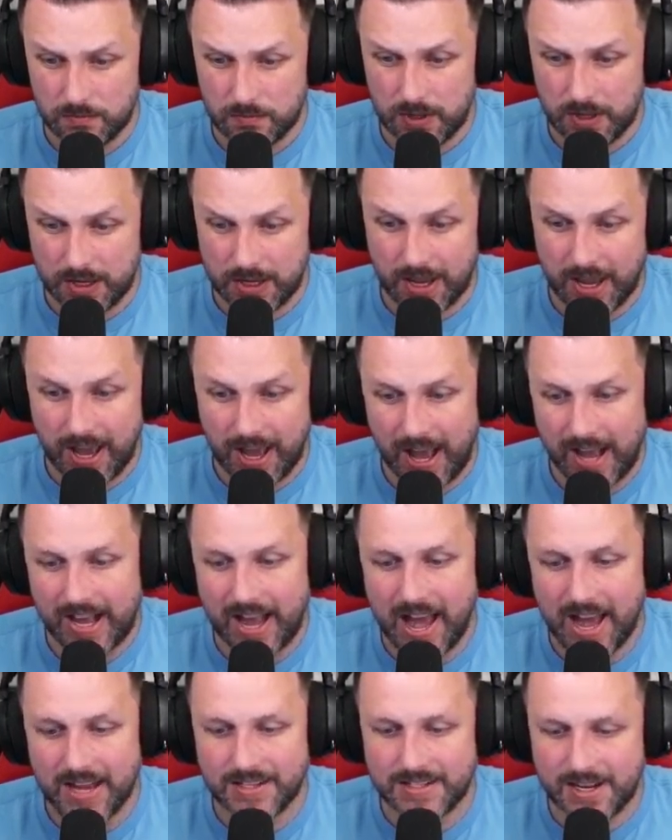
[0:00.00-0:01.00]
Like, I
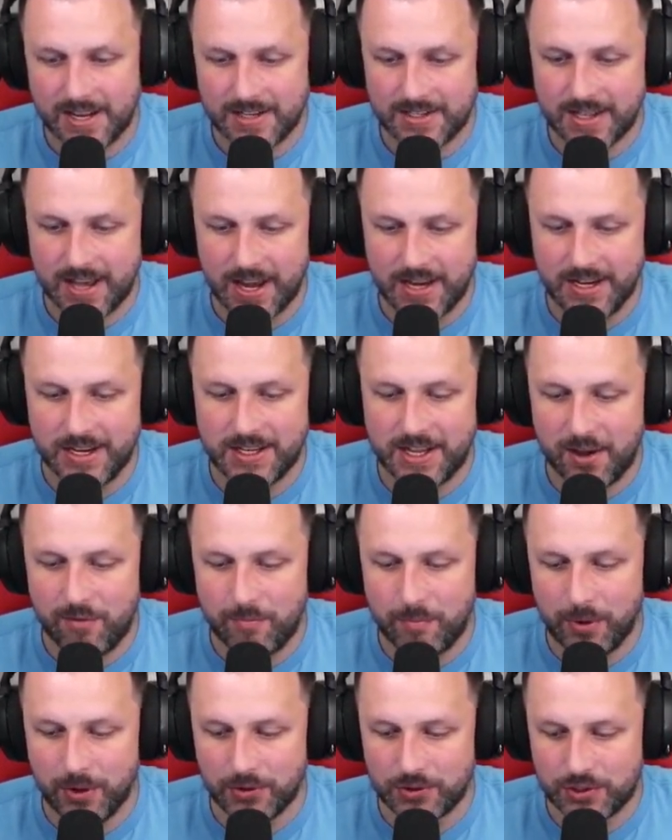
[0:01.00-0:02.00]
can't test that in the
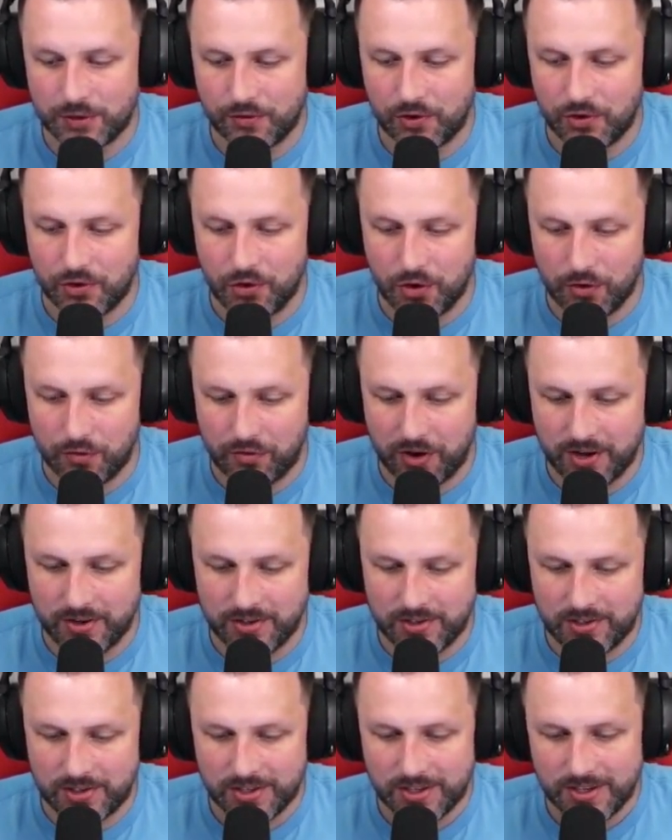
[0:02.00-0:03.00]
dev build because I've got no
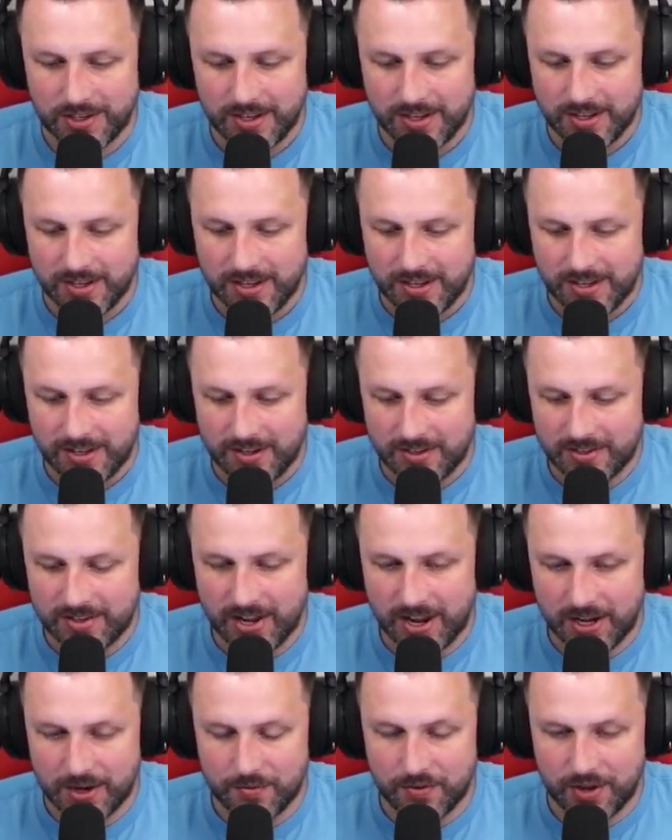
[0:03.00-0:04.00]
friends
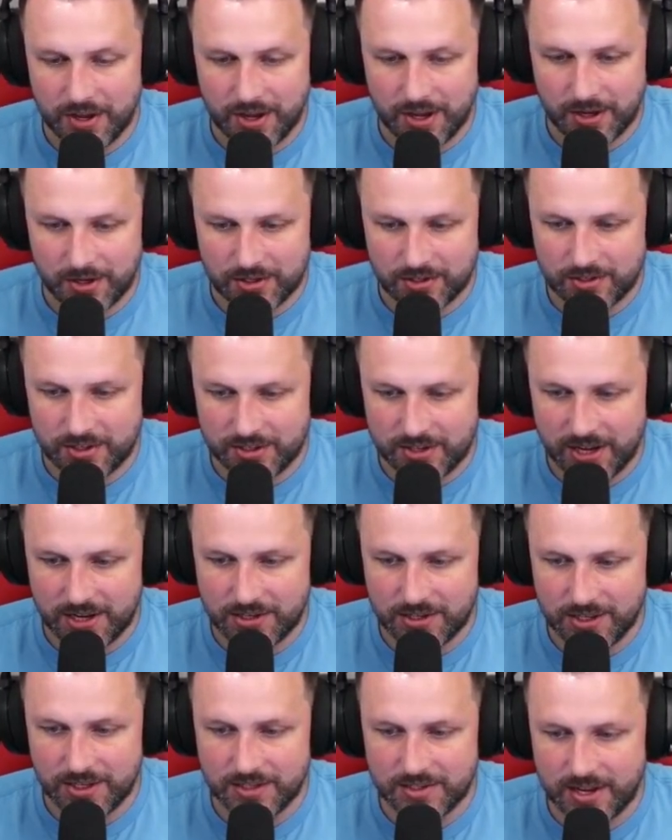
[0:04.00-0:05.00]
inside of here to
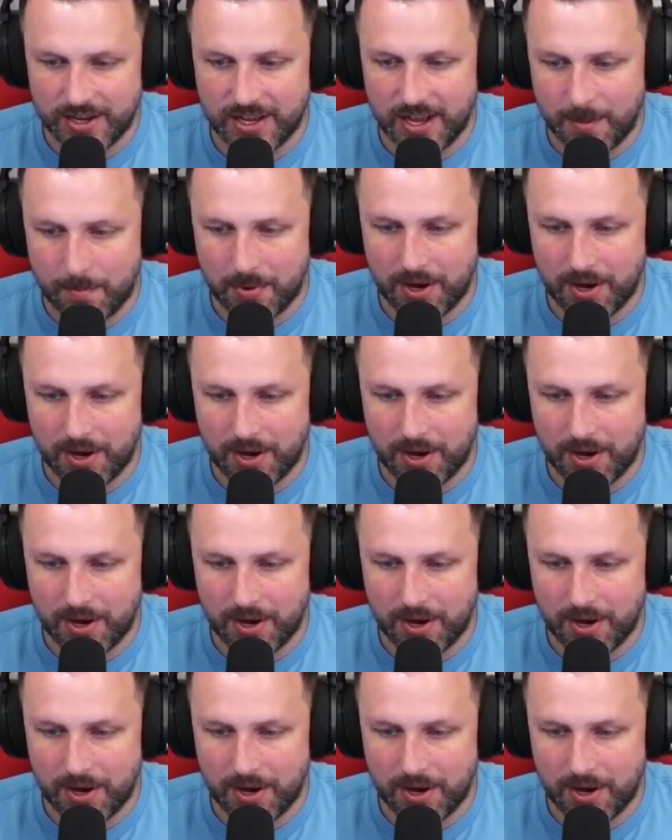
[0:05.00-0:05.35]
test things like that.